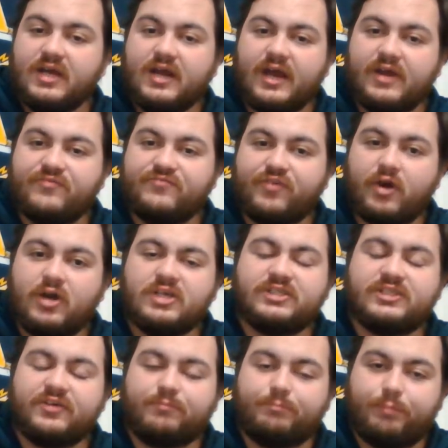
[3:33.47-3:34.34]
He
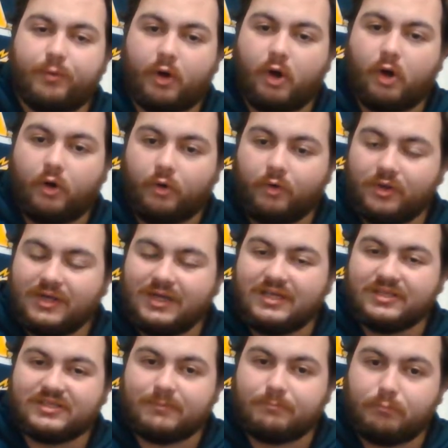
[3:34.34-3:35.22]
throws the ball
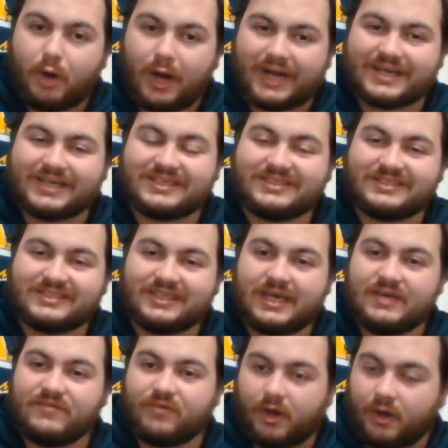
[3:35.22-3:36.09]
to Maika
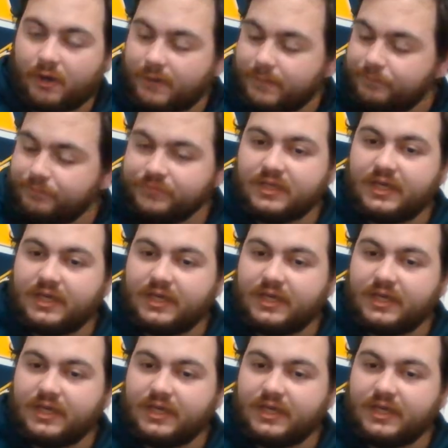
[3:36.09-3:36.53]
Sivo.